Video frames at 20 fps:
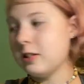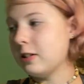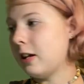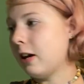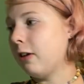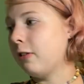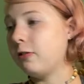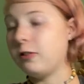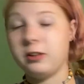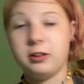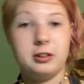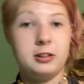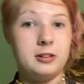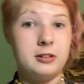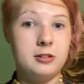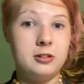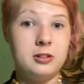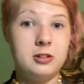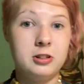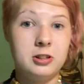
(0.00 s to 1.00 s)
Now, if you're a
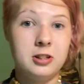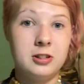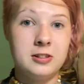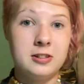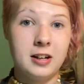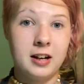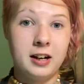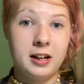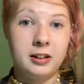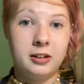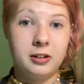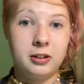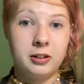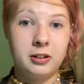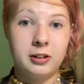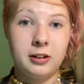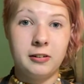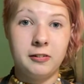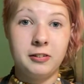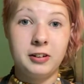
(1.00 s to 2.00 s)
designer
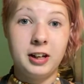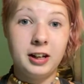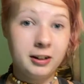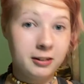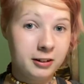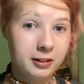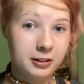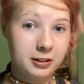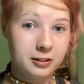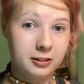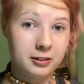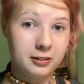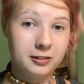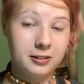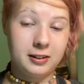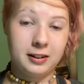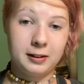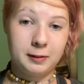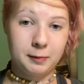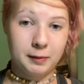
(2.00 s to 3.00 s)
of characters
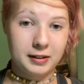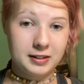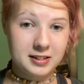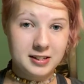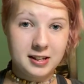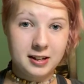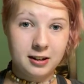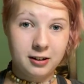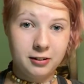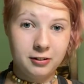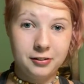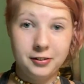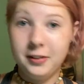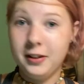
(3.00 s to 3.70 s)
like myself,